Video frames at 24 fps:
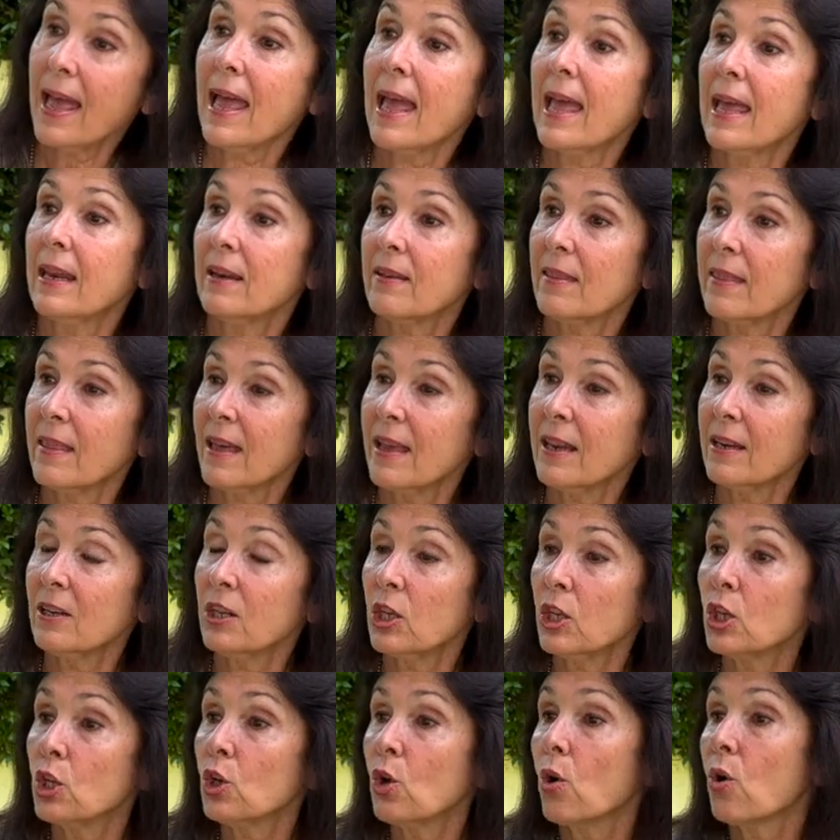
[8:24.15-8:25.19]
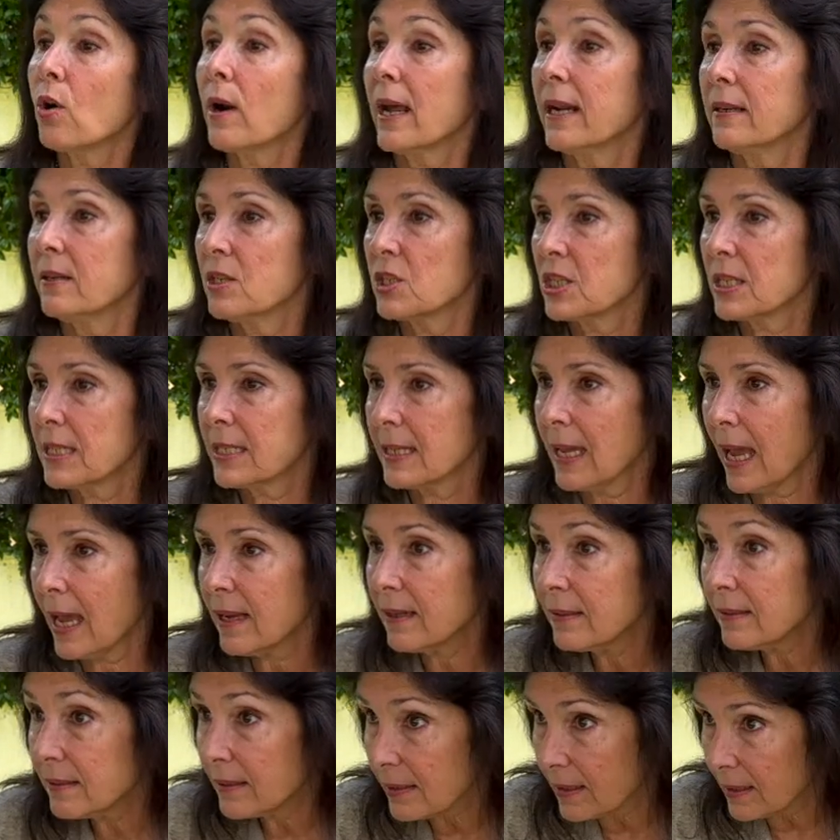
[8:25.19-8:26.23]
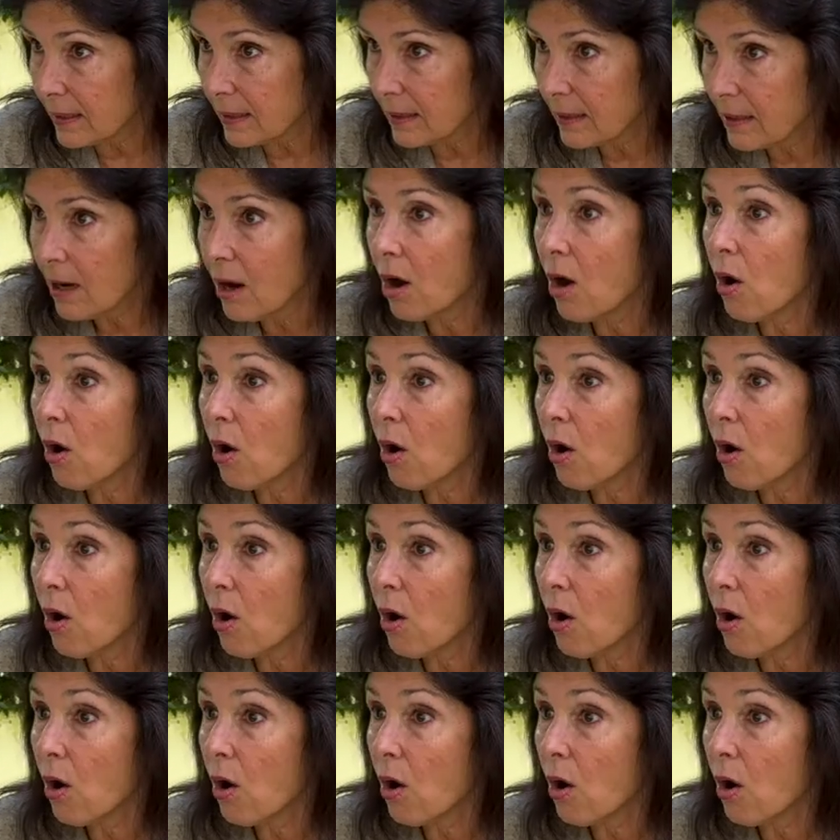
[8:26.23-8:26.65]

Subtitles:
And then your understanding